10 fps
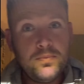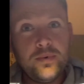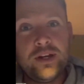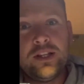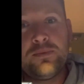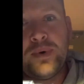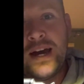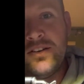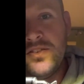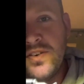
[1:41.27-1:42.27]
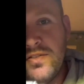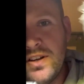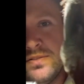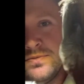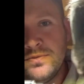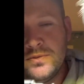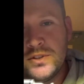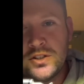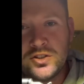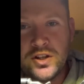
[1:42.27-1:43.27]
English partridge feather, which
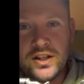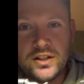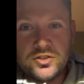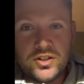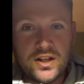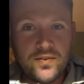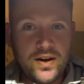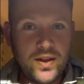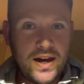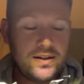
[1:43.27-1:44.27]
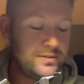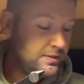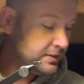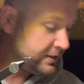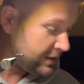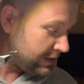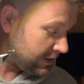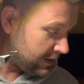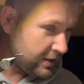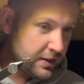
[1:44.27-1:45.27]
I'll show you a little trick about that.